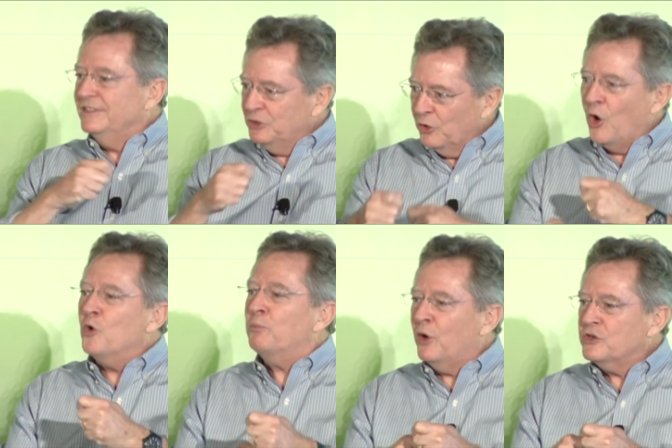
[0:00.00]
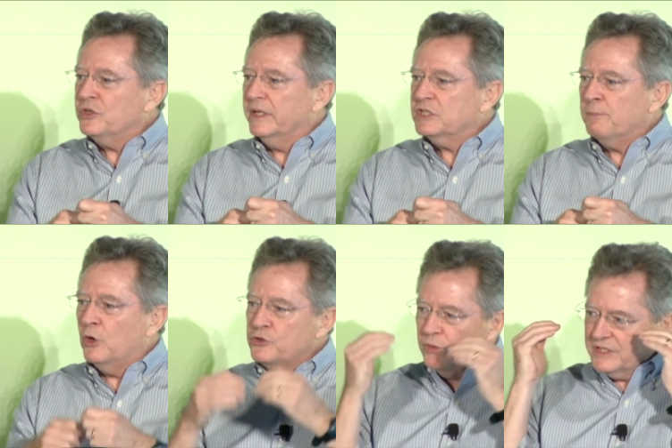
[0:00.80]
your own personal
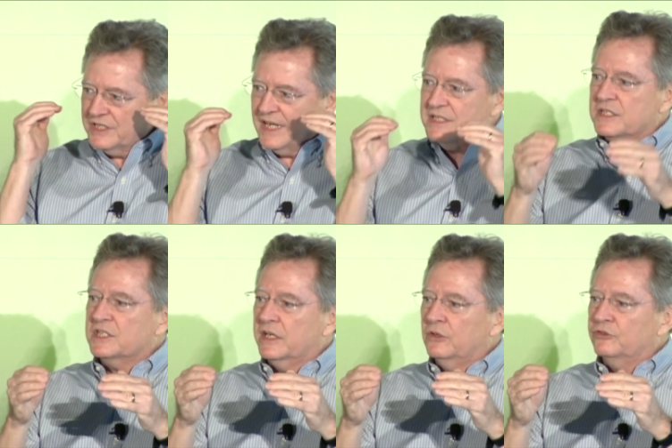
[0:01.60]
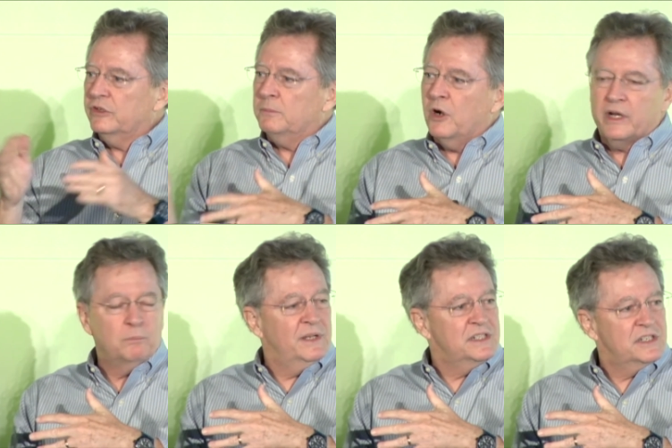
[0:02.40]
exposure, it sends a signal to the
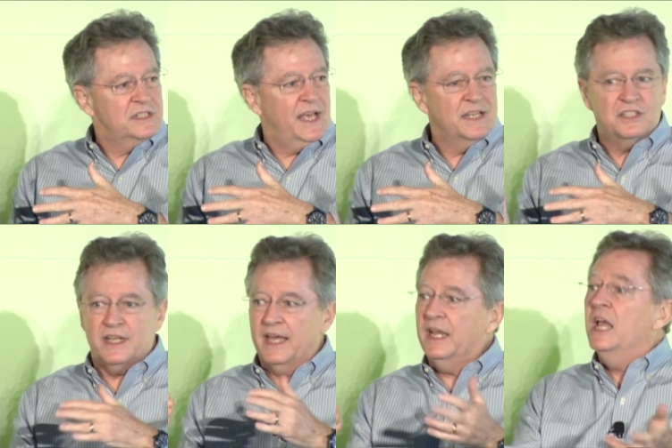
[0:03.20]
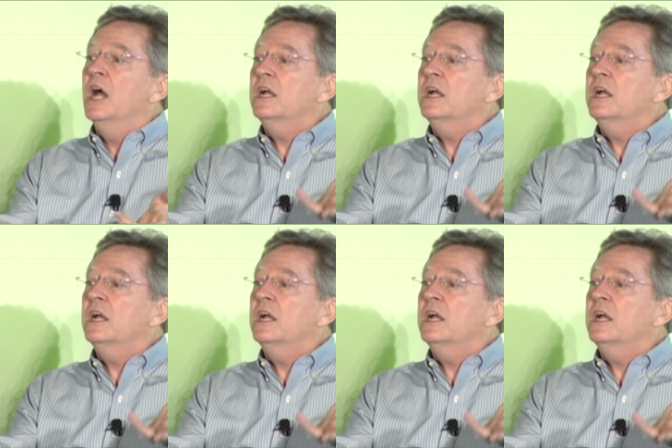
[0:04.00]
marketplace, as Ed said.